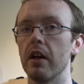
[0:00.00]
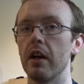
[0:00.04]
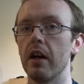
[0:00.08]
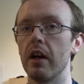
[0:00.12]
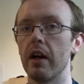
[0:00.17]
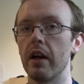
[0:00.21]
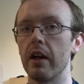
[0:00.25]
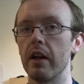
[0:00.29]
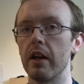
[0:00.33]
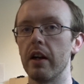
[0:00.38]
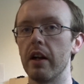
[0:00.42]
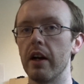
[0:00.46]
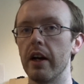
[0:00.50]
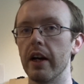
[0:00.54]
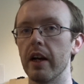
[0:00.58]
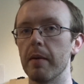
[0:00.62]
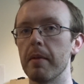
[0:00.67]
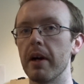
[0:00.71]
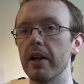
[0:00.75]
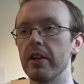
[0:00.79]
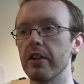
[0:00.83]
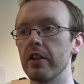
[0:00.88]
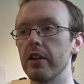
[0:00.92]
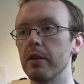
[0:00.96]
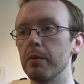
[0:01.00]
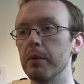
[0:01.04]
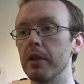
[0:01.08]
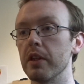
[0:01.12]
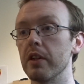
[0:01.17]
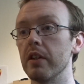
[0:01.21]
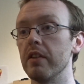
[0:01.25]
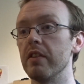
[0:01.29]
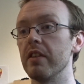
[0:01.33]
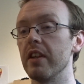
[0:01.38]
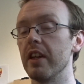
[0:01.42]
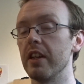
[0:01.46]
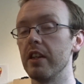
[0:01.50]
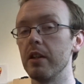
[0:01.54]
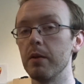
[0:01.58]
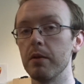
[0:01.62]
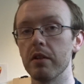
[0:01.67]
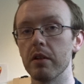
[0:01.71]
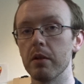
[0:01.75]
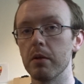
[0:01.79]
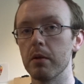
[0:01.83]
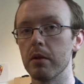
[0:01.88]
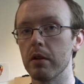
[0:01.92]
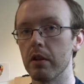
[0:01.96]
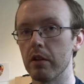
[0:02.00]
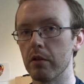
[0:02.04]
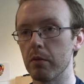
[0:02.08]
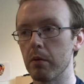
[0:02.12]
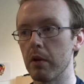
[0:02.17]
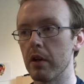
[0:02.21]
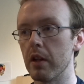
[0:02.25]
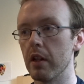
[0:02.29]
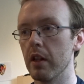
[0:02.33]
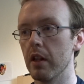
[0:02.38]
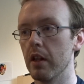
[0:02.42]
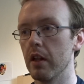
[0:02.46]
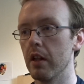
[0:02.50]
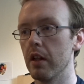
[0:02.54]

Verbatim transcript: and I imagine it will continue to as well.